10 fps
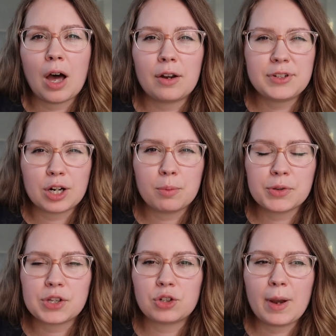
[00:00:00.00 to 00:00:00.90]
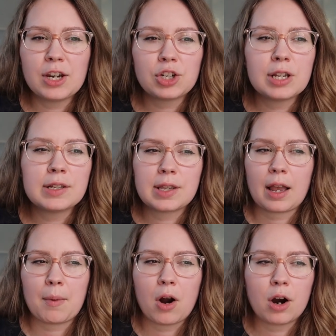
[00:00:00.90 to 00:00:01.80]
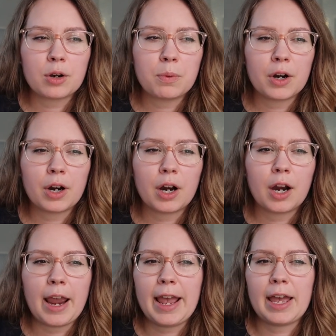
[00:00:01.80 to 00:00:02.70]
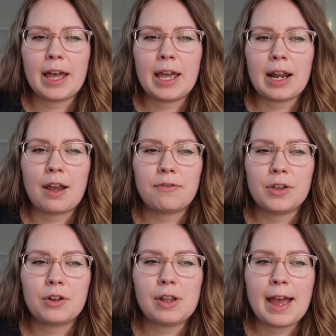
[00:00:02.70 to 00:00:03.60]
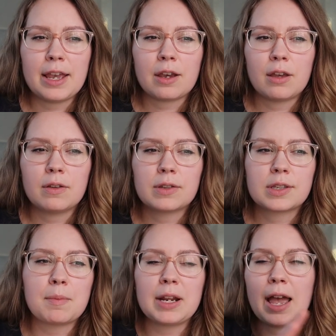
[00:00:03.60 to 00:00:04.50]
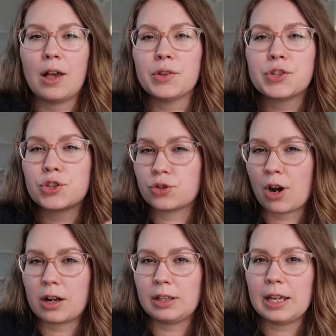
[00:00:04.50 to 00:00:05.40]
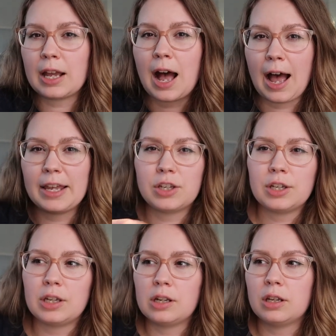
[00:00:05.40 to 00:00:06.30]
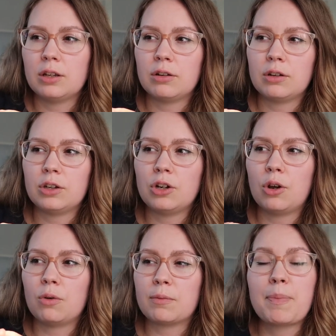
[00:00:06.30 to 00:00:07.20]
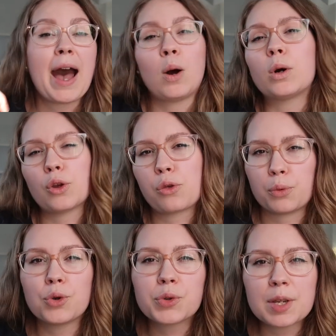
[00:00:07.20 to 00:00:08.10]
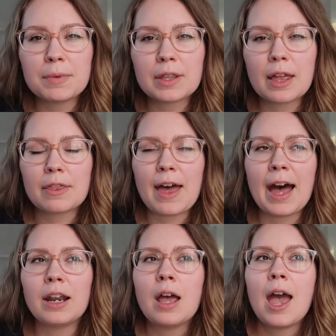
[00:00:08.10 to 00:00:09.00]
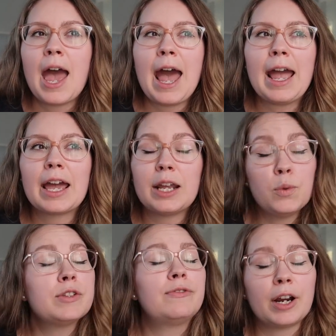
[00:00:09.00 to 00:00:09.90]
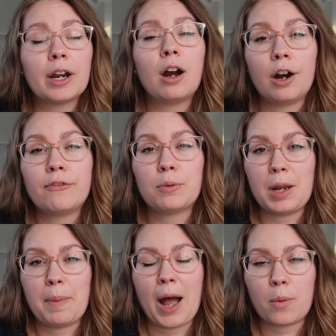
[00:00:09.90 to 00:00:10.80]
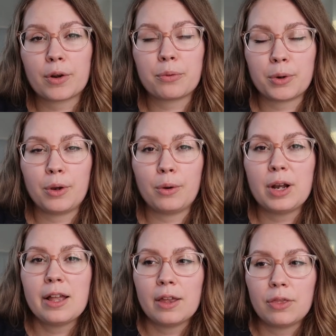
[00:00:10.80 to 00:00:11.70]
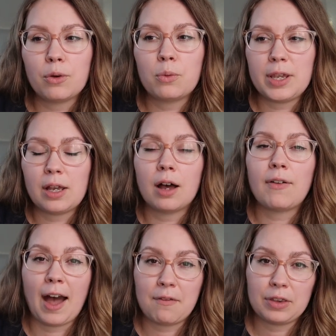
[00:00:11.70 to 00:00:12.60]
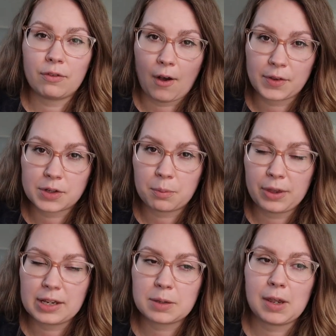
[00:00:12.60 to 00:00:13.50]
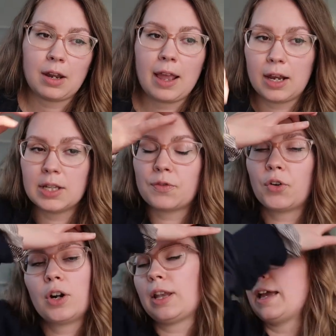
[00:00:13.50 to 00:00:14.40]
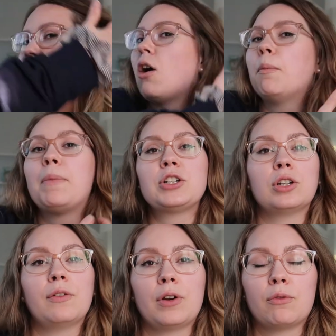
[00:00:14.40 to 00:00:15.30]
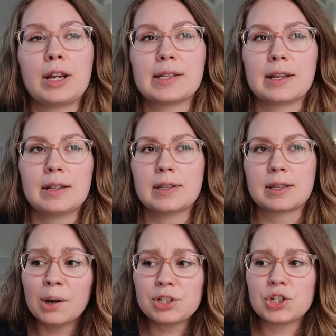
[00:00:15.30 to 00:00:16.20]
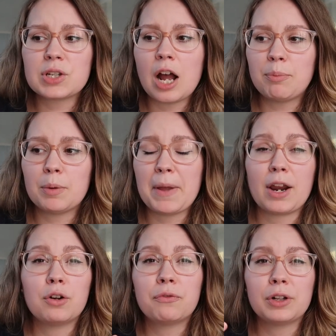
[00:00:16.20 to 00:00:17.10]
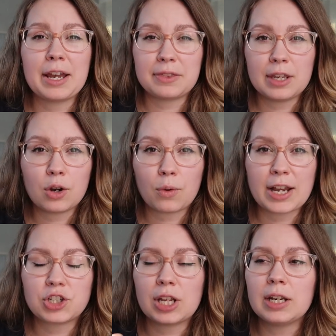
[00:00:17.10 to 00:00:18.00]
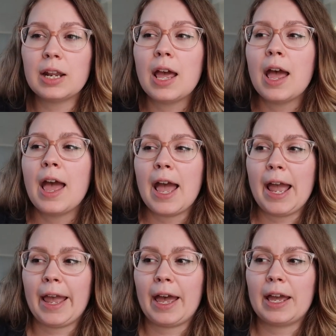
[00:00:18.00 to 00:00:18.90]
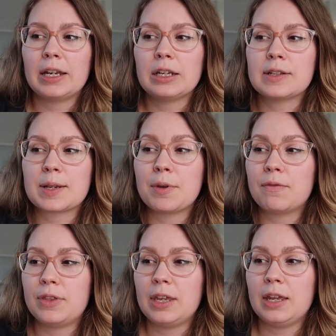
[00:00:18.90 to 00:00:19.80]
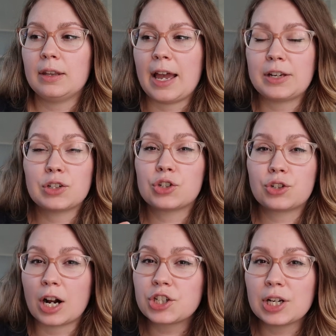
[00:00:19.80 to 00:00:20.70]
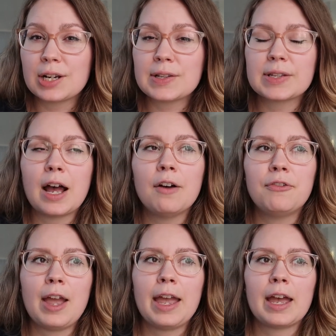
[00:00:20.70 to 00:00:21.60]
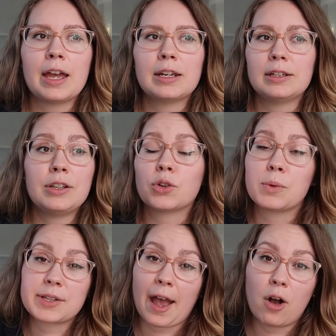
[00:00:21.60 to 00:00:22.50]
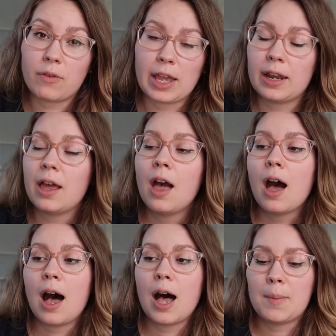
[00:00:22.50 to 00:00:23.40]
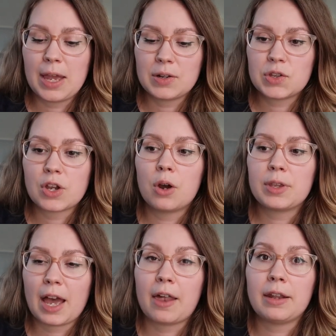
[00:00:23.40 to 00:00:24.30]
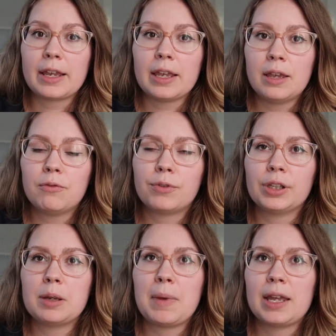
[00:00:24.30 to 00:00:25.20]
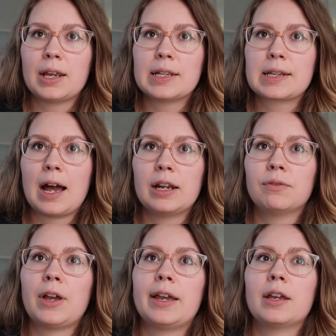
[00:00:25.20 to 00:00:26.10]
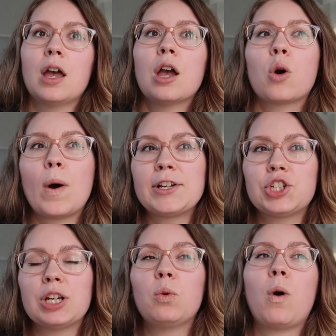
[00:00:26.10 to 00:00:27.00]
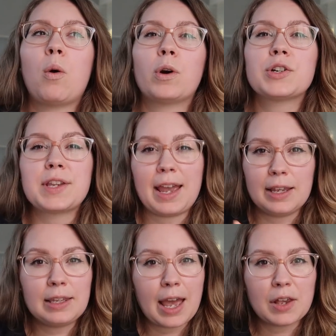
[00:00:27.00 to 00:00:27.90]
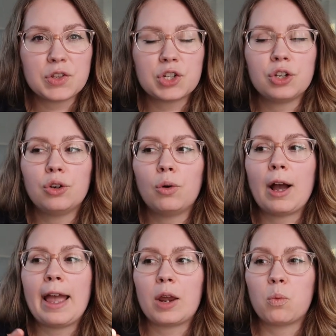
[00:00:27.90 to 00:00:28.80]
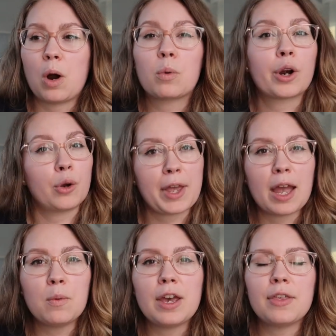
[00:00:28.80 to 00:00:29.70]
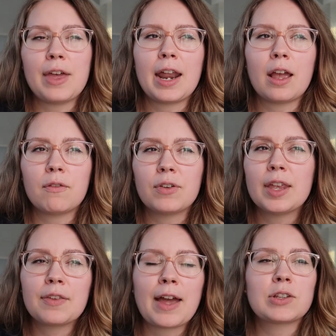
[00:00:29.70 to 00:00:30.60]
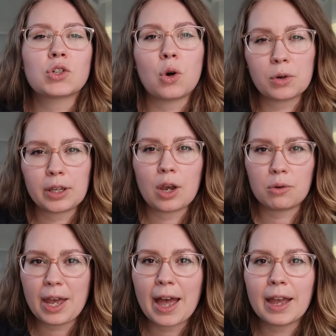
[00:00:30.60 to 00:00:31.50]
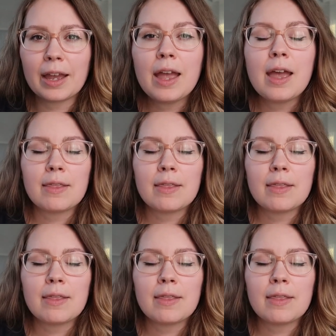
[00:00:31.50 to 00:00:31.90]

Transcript: a lot of terrible situations, like I'm a hard worker, and I feel like somebody else struggling, I could you know, power through something like that. And it was very hard for me to power through the week of having the foster placement. And it's for like a bunch of different reasons. I was just not prepared for like the aggression and some of the like destruction and stuff. And neither was Alvin. Um, and so yeah, like it really made us kind of like question what we're saying yes to and what we're okay with. And I feel like that's totally okay